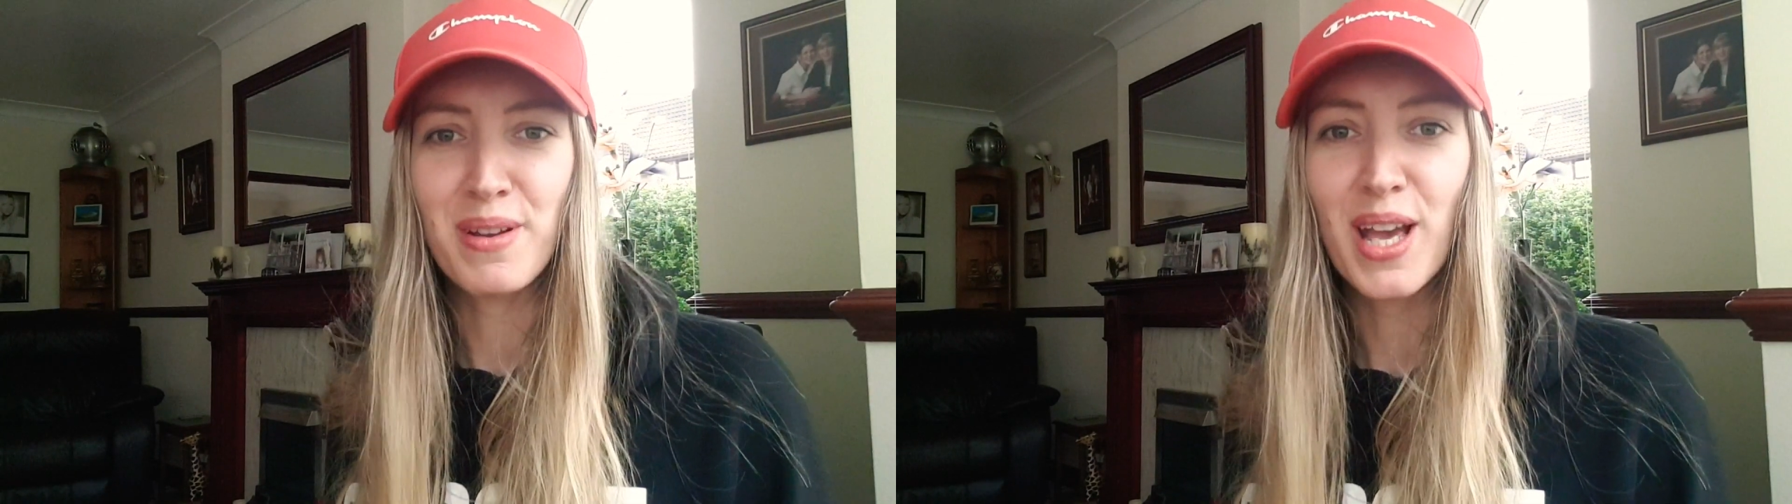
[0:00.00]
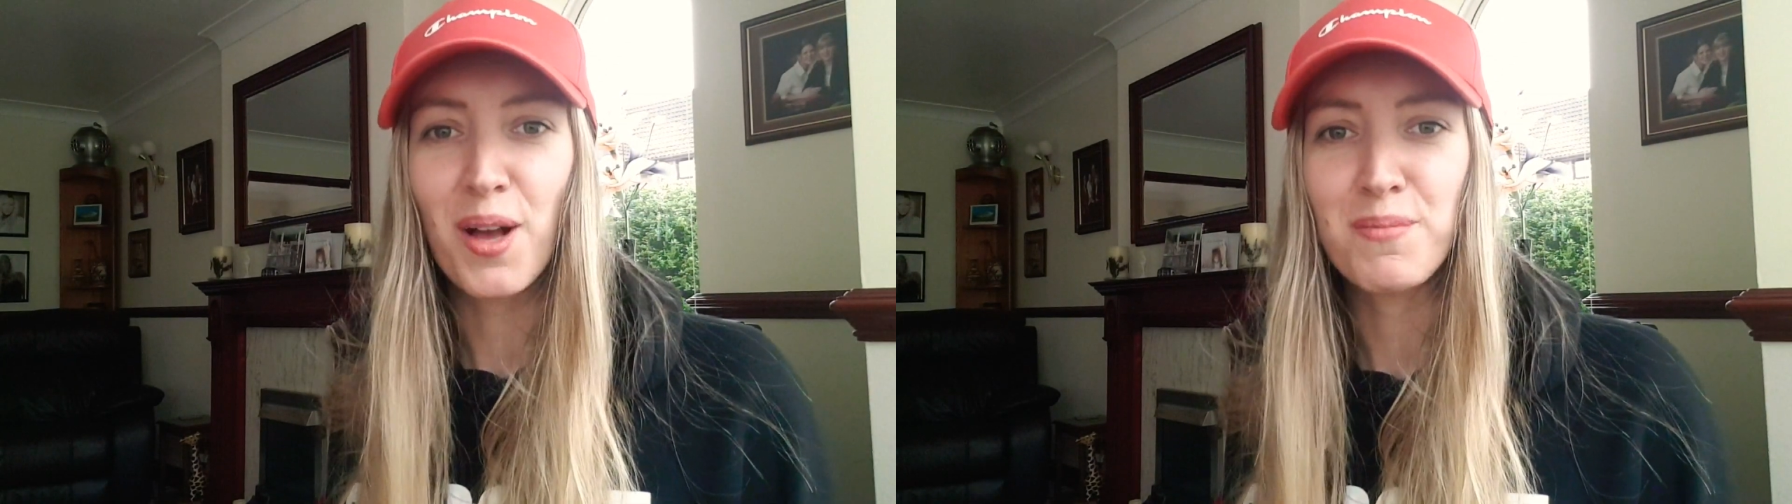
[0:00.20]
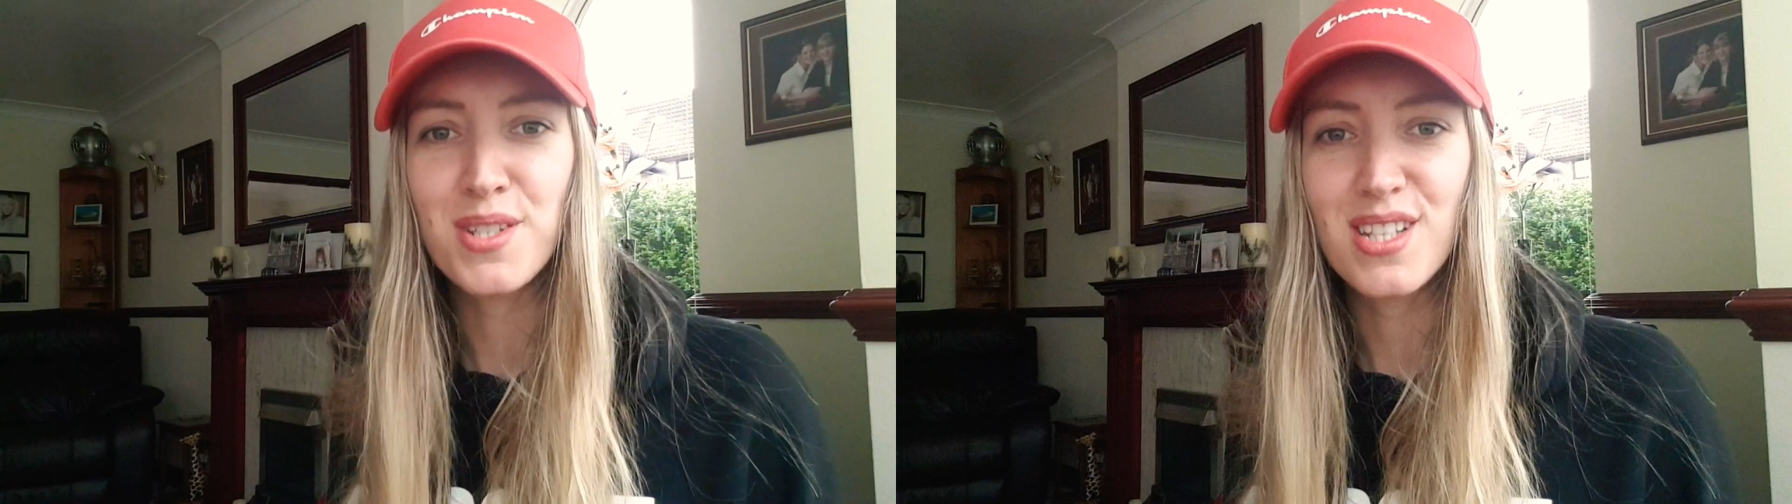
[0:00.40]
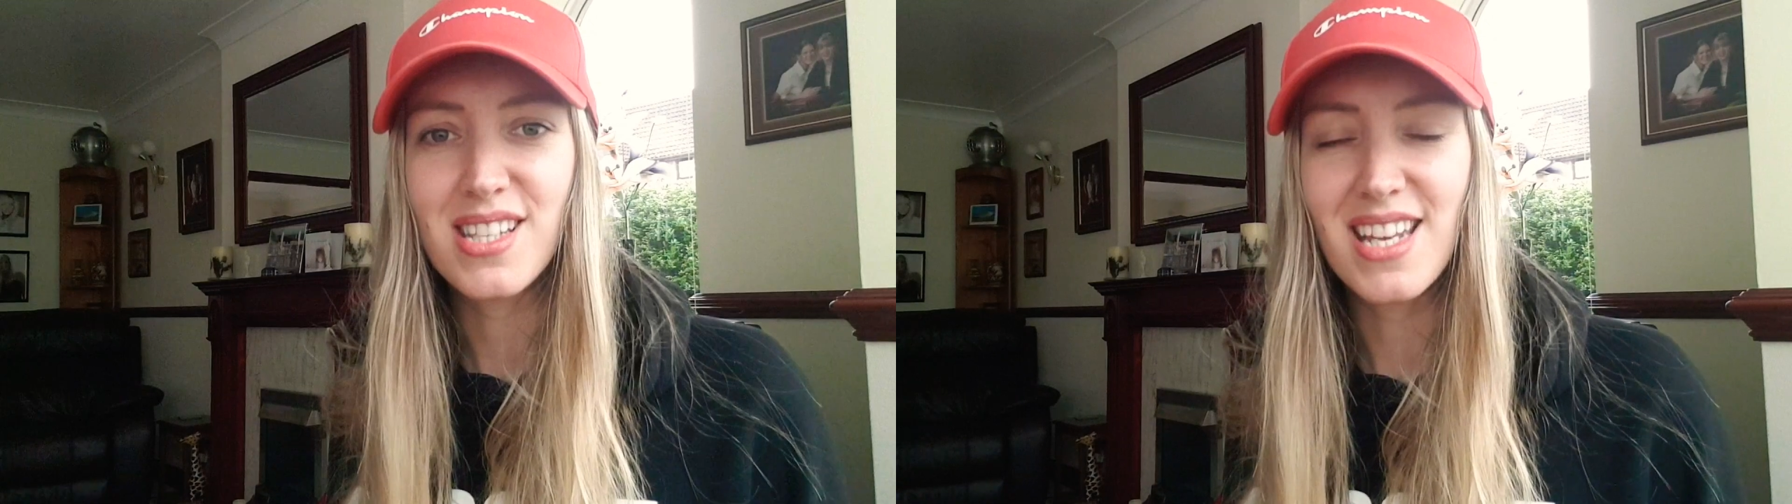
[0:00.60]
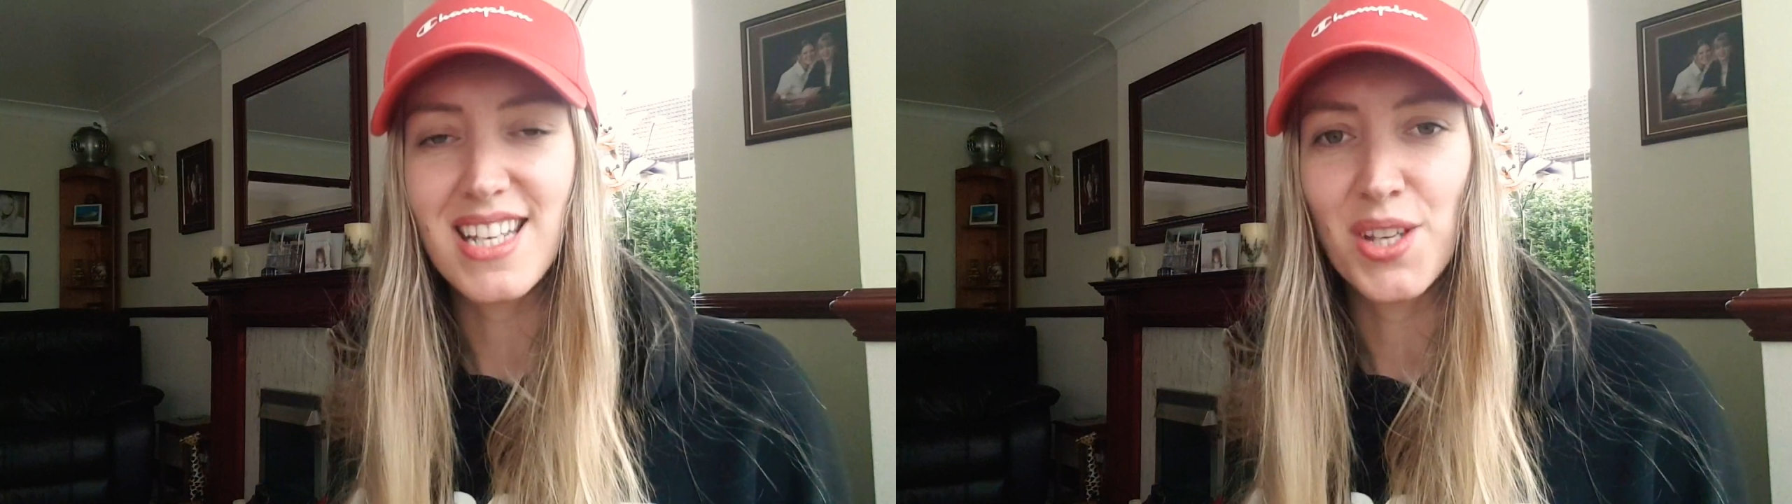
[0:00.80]
when it comes to
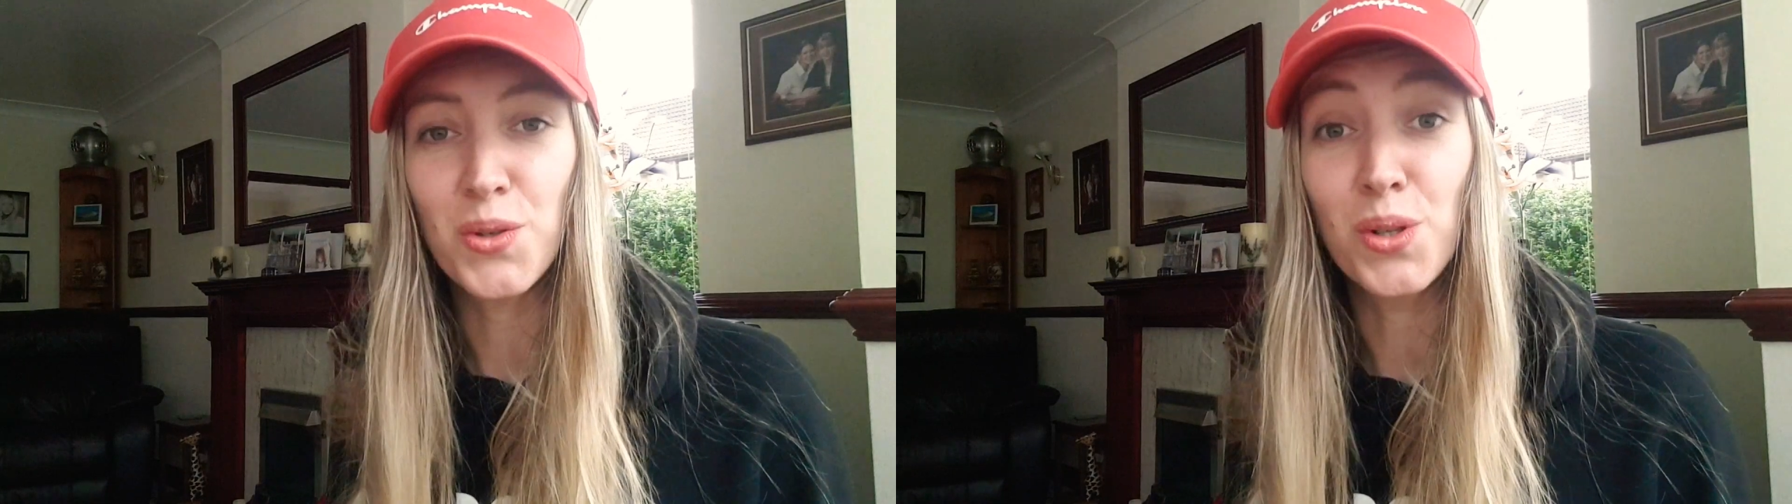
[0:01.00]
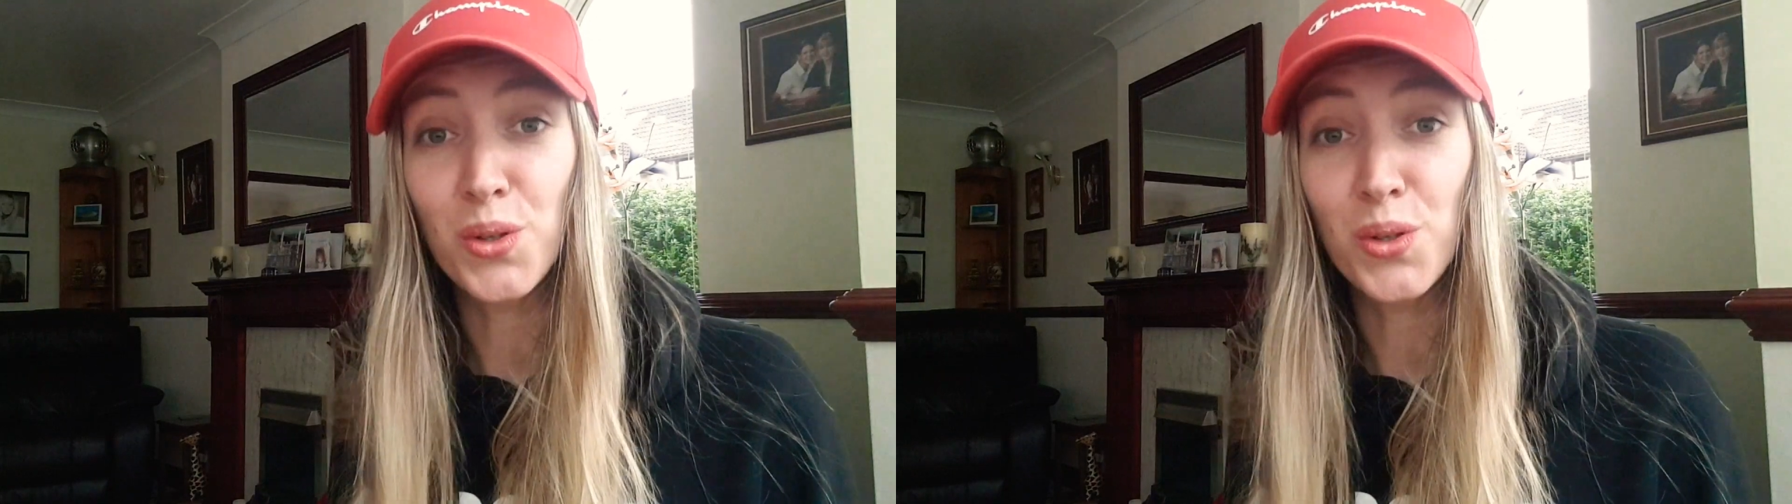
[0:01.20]
setting your